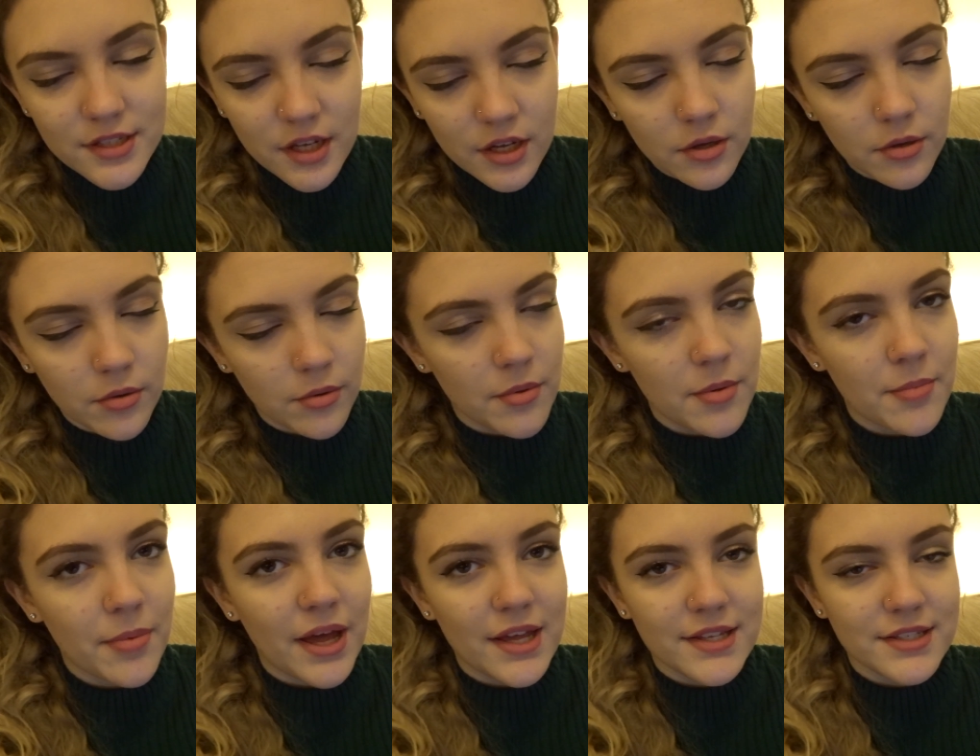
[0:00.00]
started
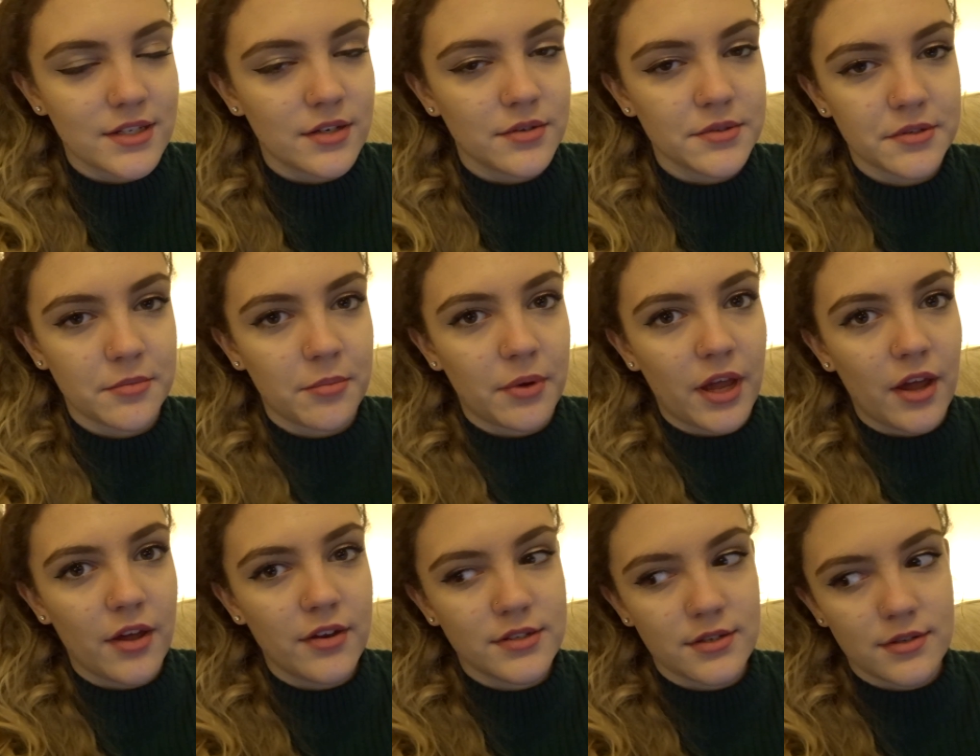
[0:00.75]
coming past and I was on
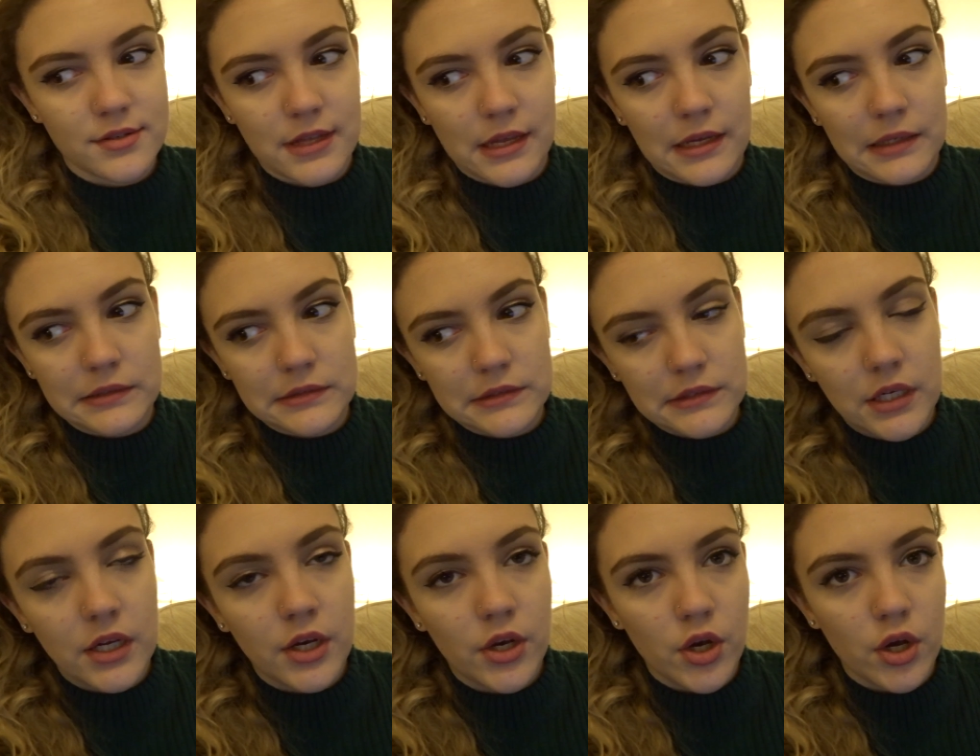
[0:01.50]
my own, so I was like,
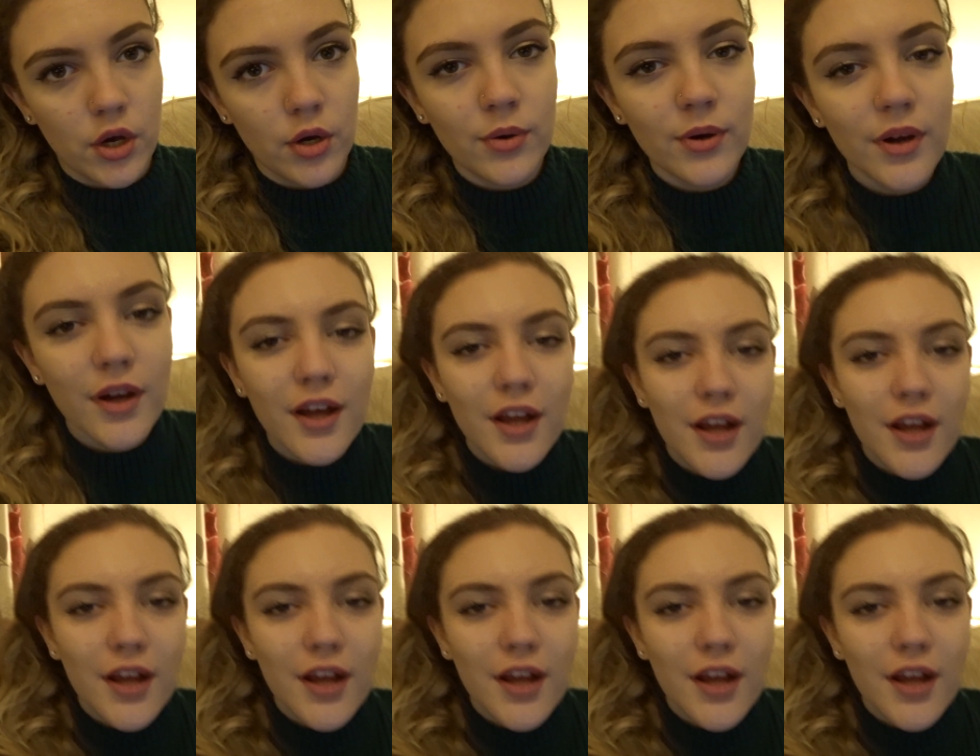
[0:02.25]
no.